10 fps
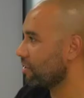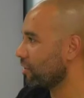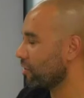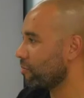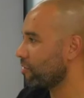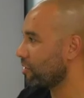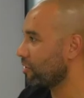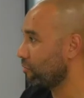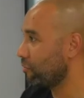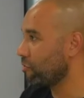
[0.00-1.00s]
customer into
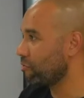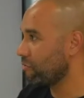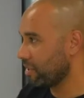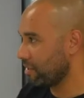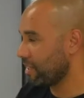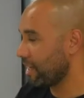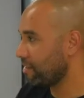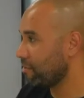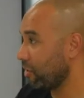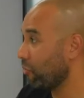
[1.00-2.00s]
the room, you tend
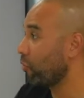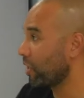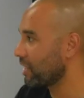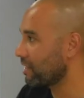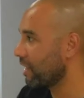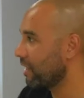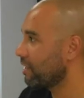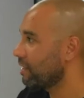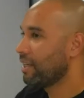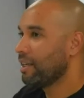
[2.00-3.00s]
to be on the winning side.